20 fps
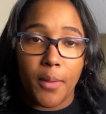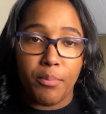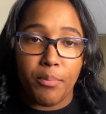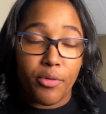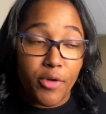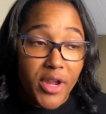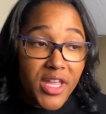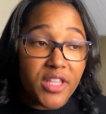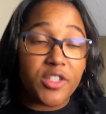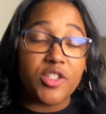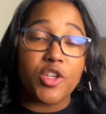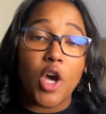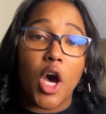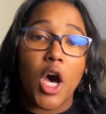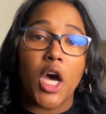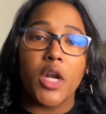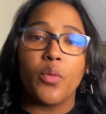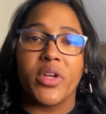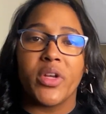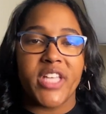prints
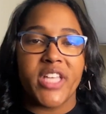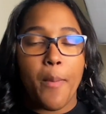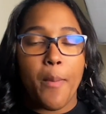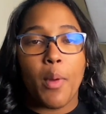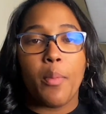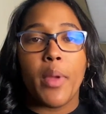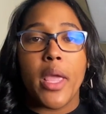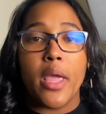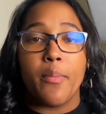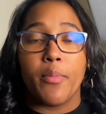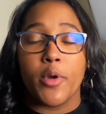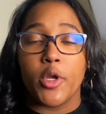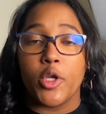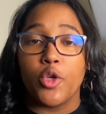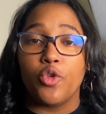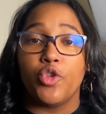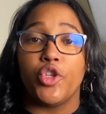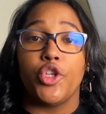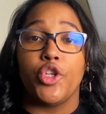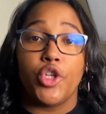on, what type of paper you
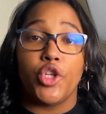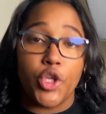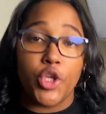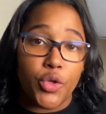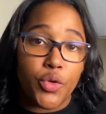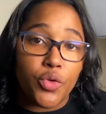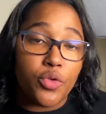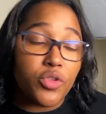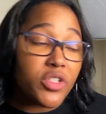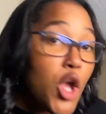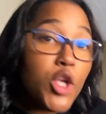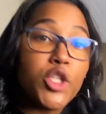should use.